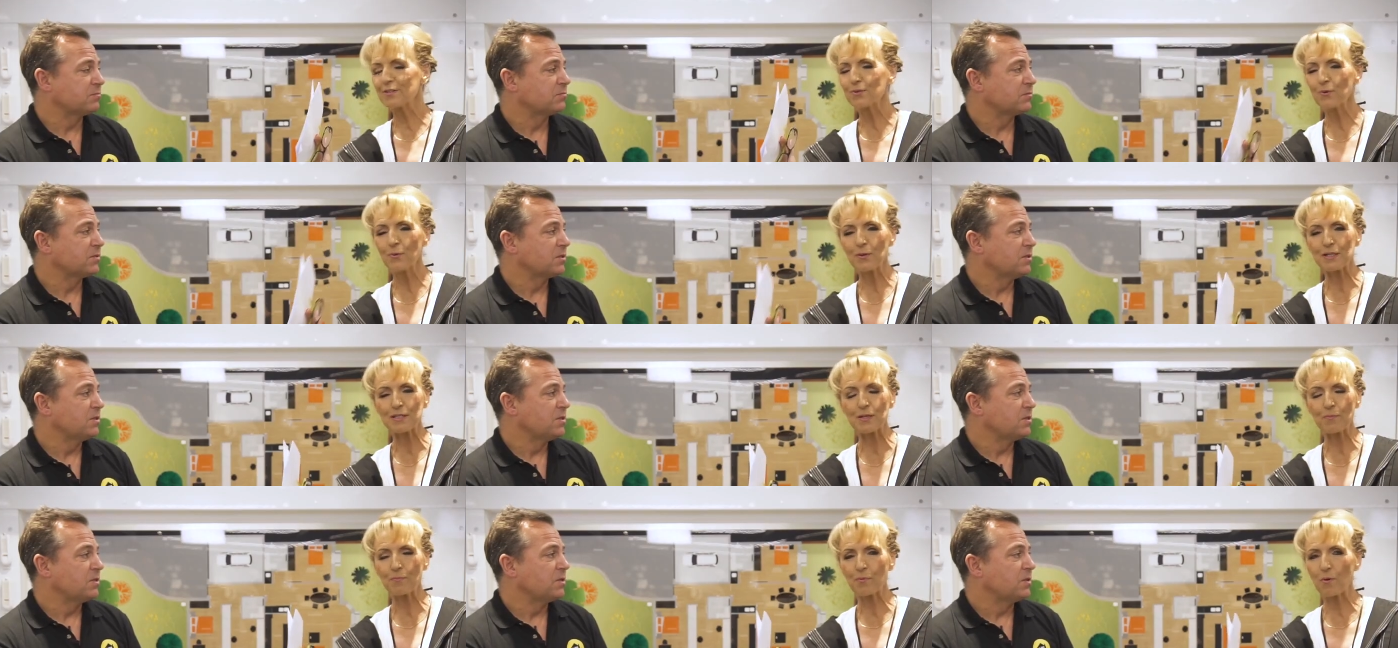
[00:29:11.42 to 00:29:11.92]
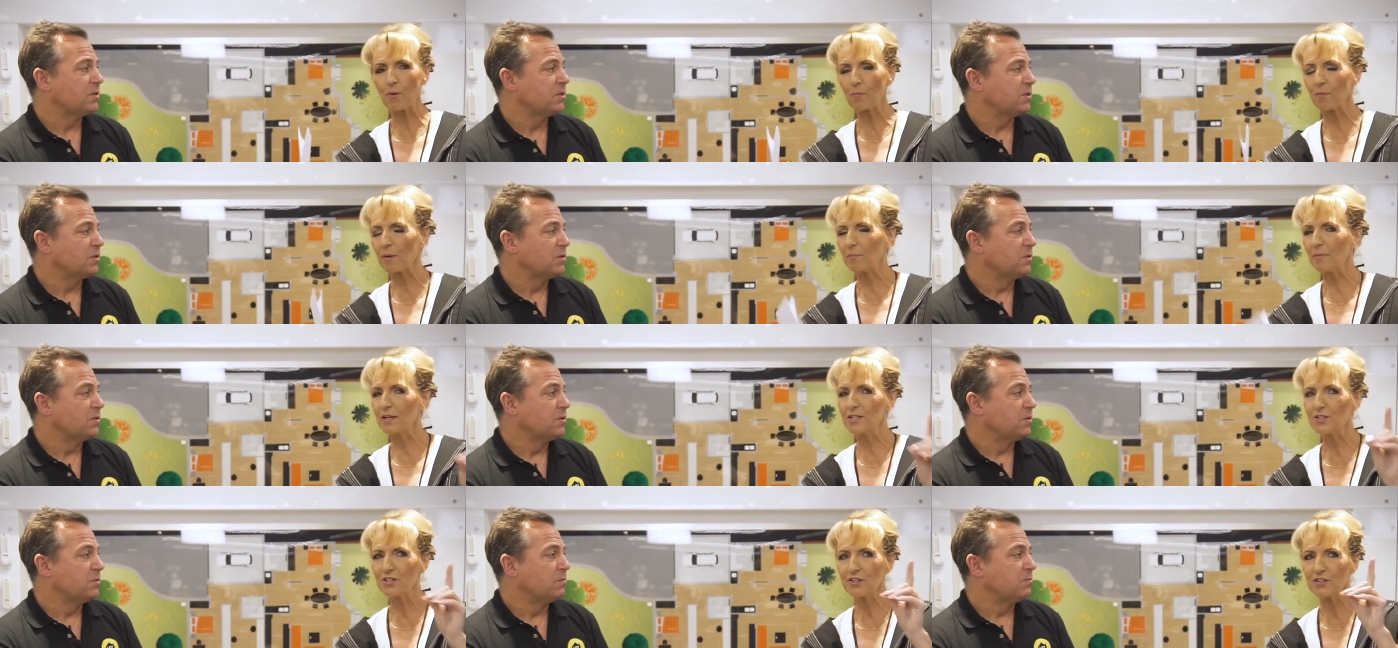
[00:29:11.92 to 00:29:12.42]
Speaker 1: there's always a
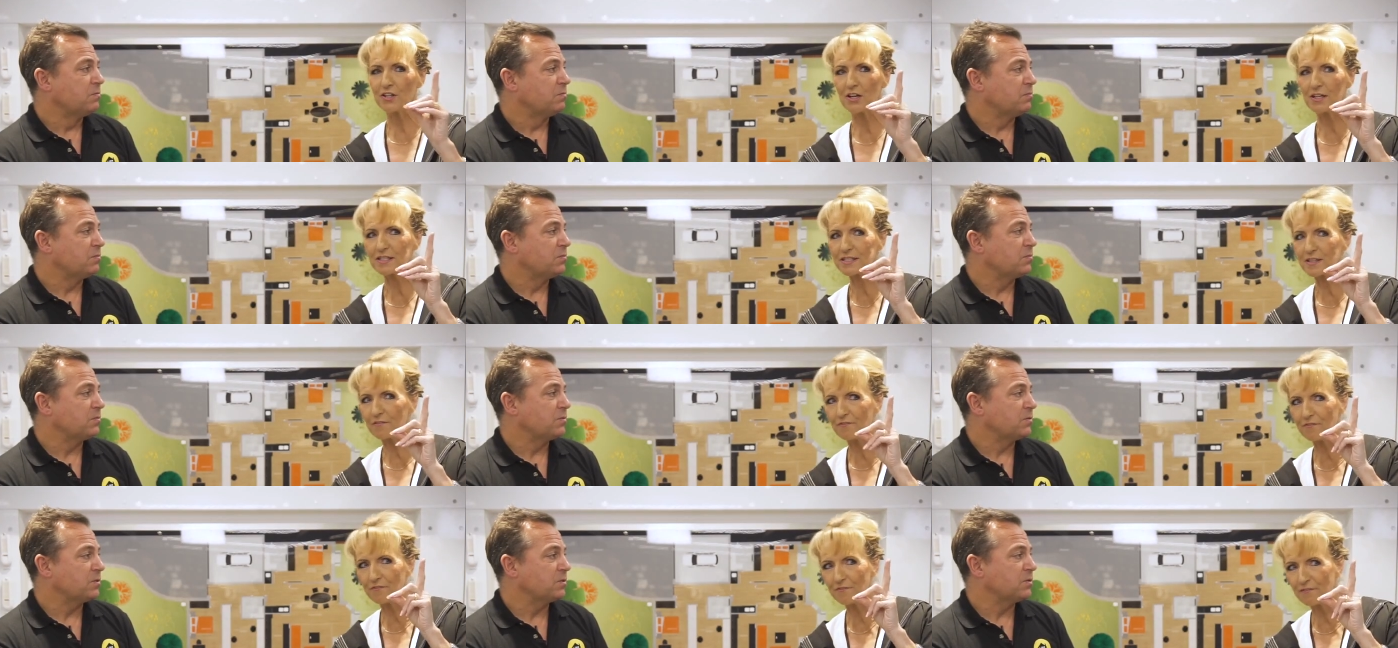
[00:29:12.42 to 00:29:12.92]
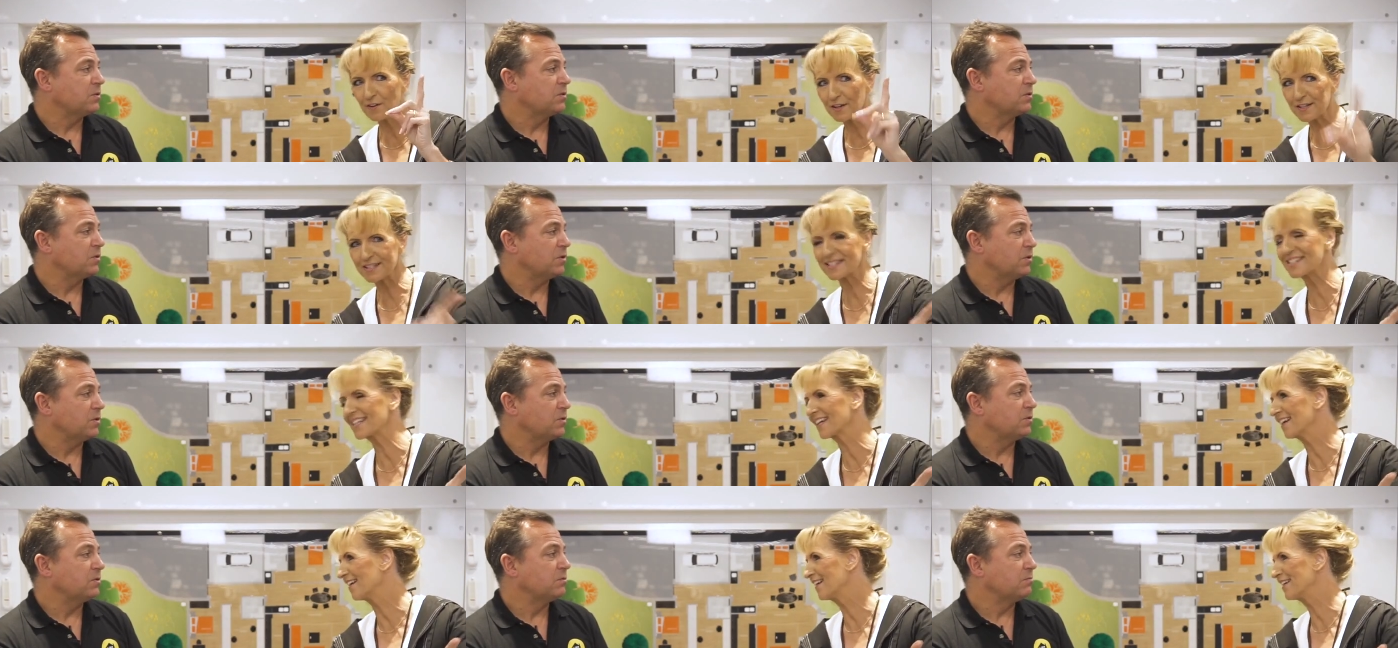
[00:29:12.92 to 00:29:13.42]
problem, and you know it's the
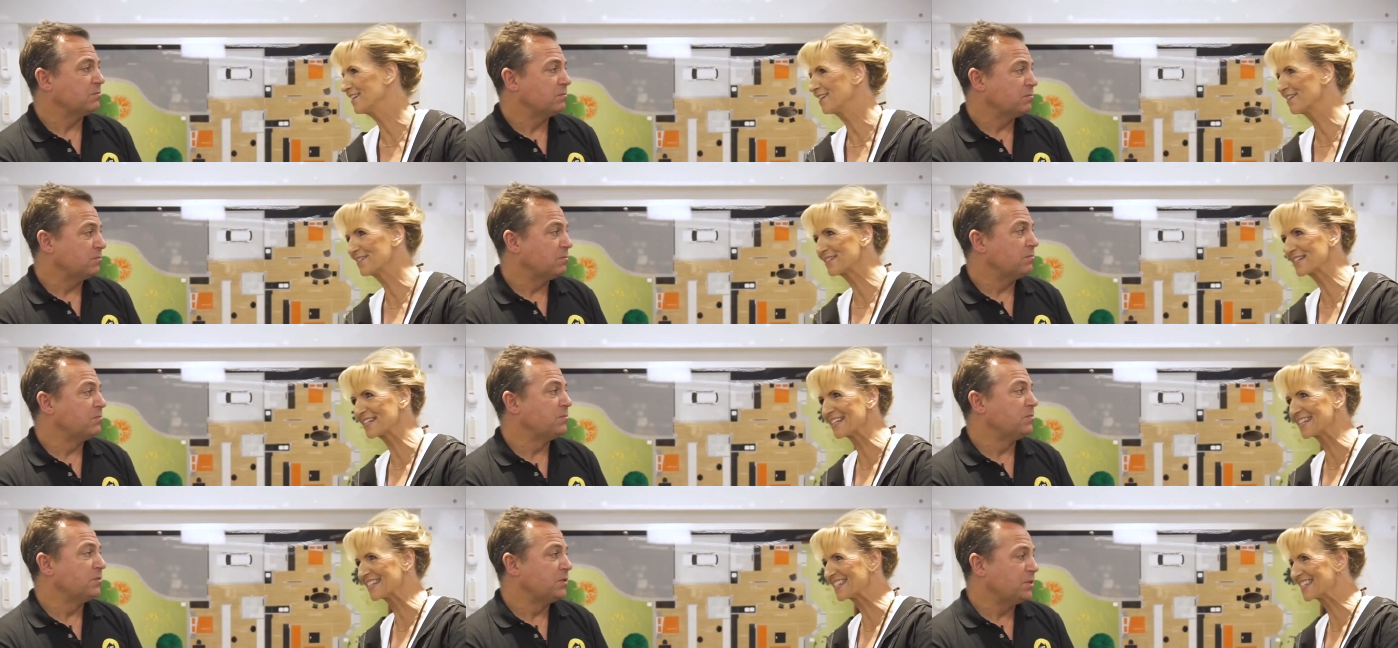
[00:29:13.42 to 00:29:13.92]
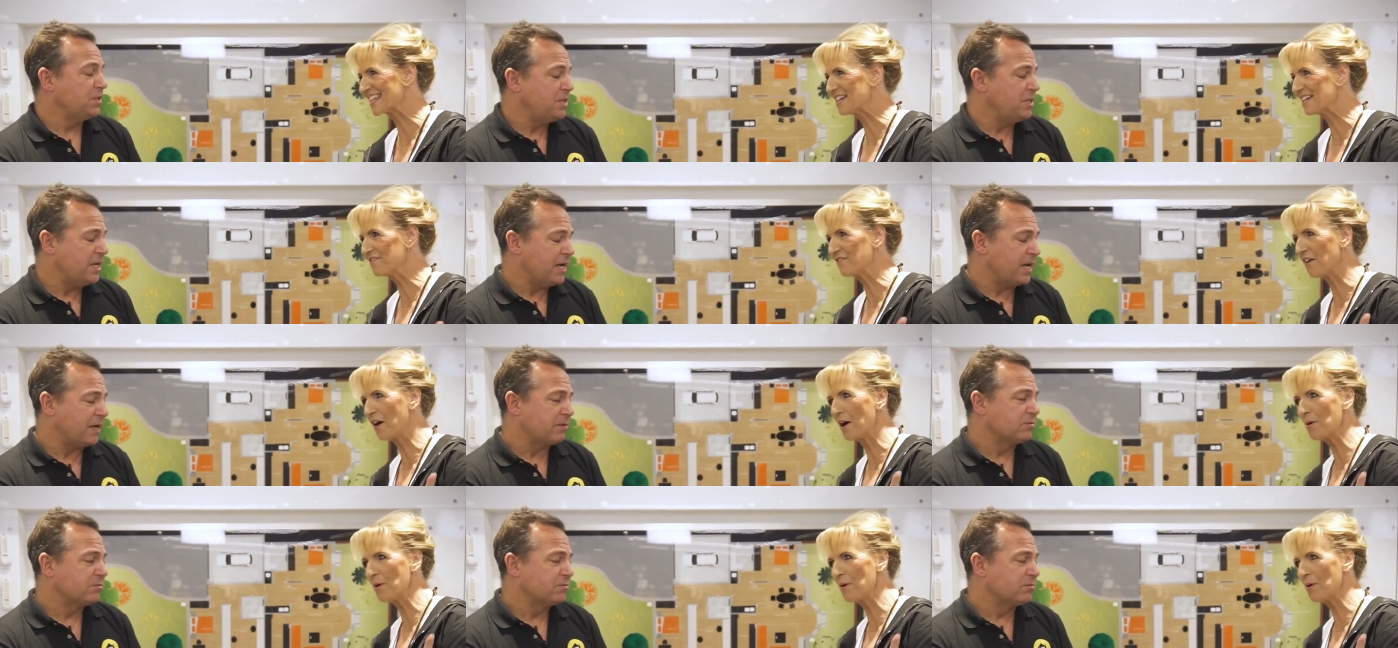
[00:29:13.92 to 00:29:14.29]
first thing I notice. If yeah.